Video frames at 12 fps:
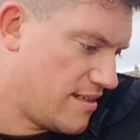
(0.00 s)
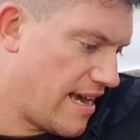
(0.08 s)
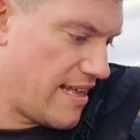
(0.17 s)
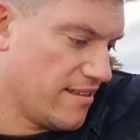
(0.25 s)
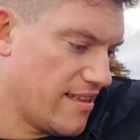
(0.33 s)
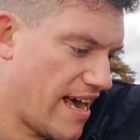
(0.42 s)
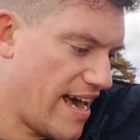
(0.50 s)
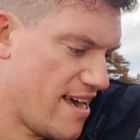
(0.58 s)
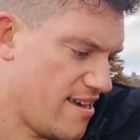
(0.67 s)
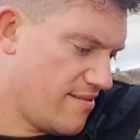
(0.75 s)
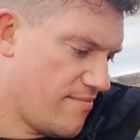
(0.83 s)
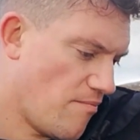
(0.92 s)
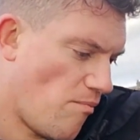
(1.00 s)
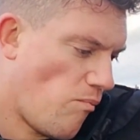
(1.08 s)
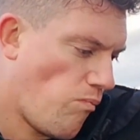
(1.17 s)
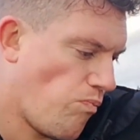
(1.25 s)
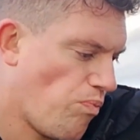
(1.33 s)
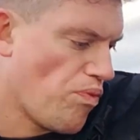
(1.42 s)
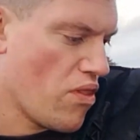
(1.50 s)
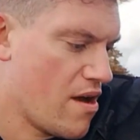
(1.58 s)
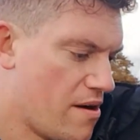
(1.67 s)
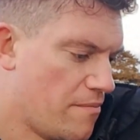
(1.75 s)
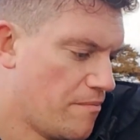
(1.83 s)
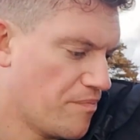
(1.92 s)
Hill there.
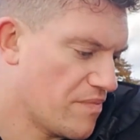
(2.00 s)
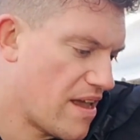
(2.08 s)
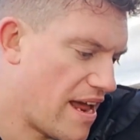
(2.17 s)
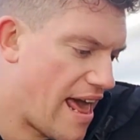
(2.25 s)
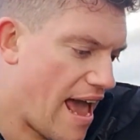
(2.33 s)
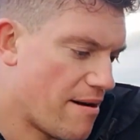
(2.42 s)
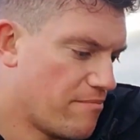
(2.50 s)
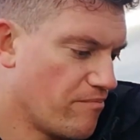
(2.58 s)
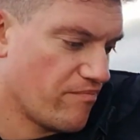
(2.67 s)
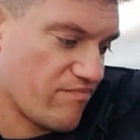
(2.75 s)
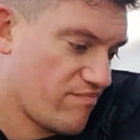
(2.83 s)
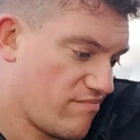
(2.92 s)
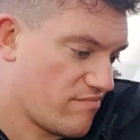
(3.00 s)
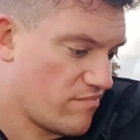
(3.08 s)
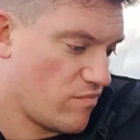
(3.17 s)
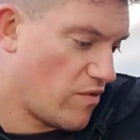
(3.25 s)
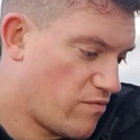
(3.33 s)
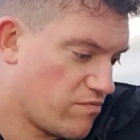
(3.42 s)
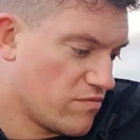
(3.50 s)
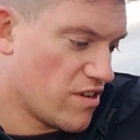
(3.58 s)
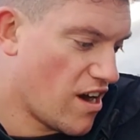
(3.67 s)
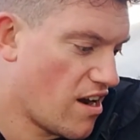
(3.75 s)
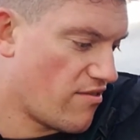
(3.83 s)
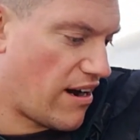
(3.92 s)
Then we've
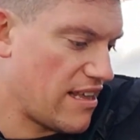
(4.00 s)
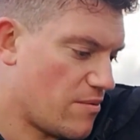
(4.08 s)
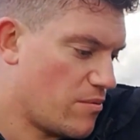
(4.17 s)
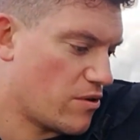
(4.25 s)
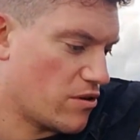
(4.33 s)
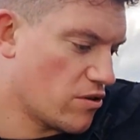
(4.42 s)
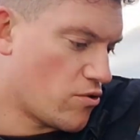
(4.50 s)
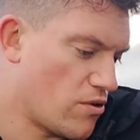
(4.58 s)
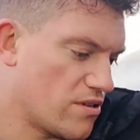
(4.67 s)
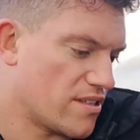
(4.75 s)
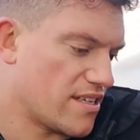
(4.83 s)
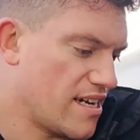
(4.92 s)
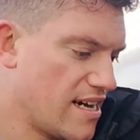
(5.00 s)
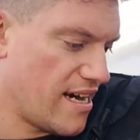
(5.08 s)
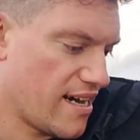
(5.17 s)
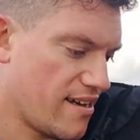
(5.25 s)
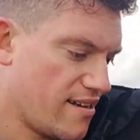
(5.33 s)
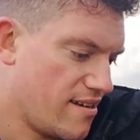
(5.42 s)
turned right, and we're going to go into